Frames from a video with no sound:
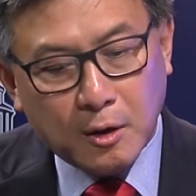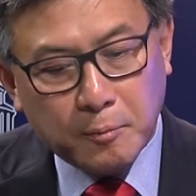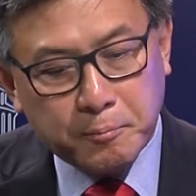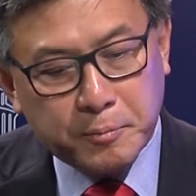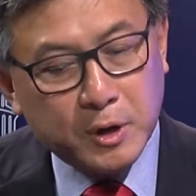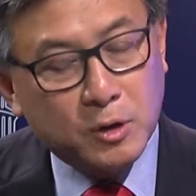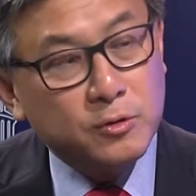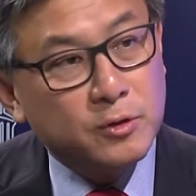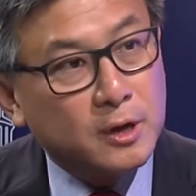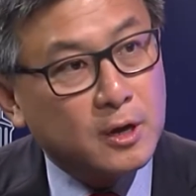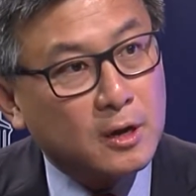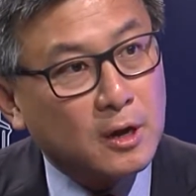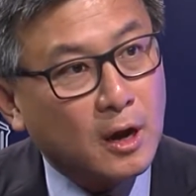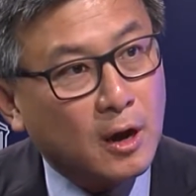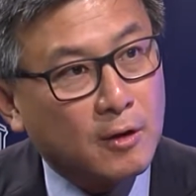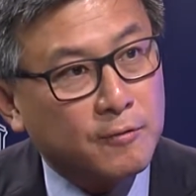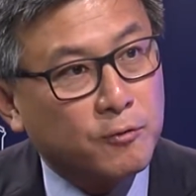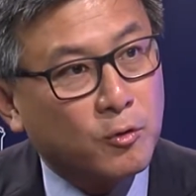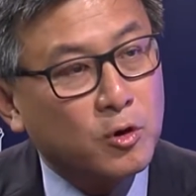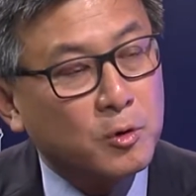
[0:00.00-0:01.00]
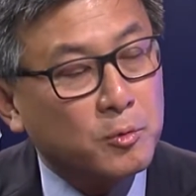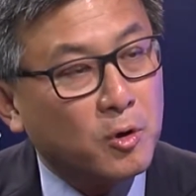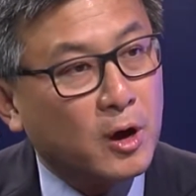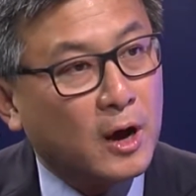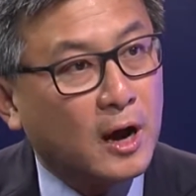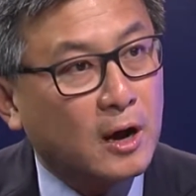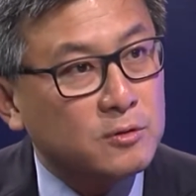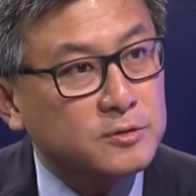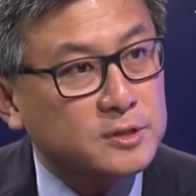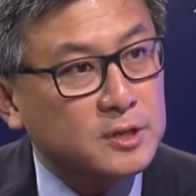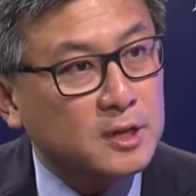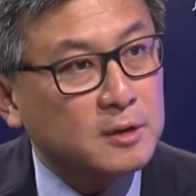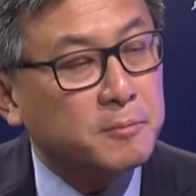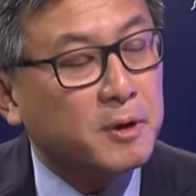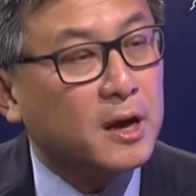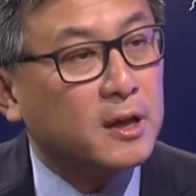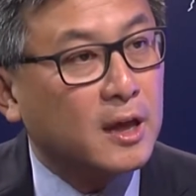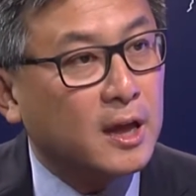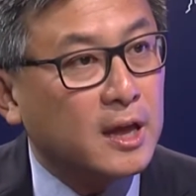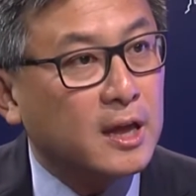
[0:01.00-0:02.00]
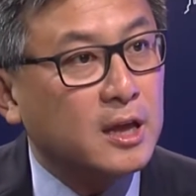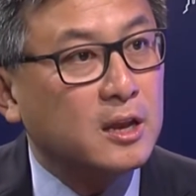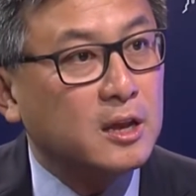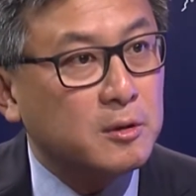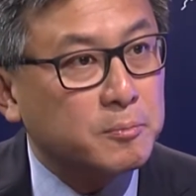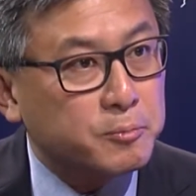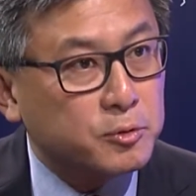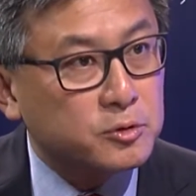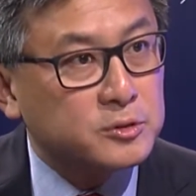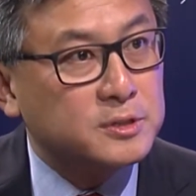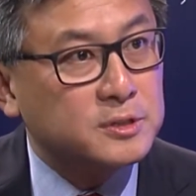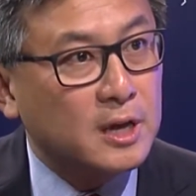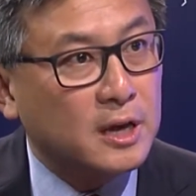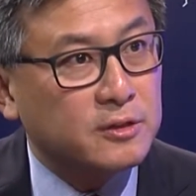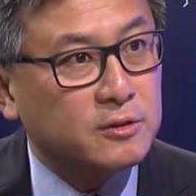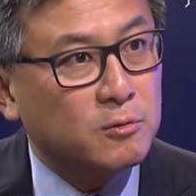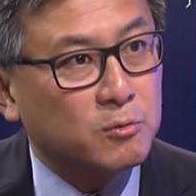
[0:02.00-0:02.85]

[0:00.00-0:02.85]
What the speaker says: building affordable housing by 80%.